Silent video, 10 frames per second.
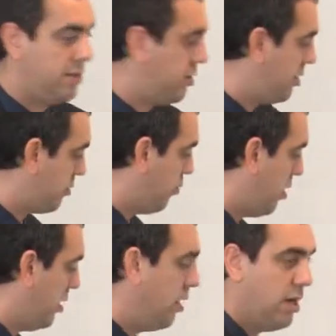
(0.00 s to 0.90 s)
This is just
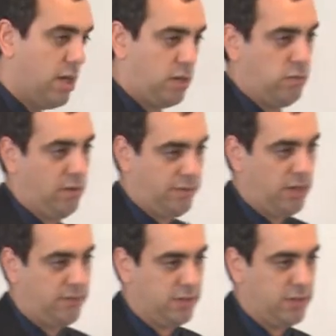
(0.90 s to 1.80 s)
one
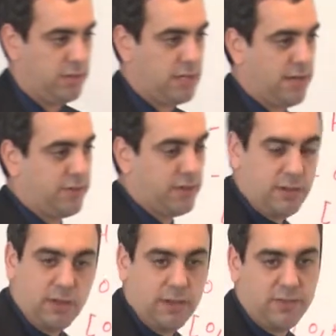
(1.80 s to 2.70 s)
equivalent of a set of, con
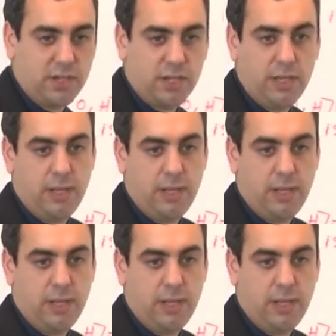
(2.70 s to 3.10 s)
of uh,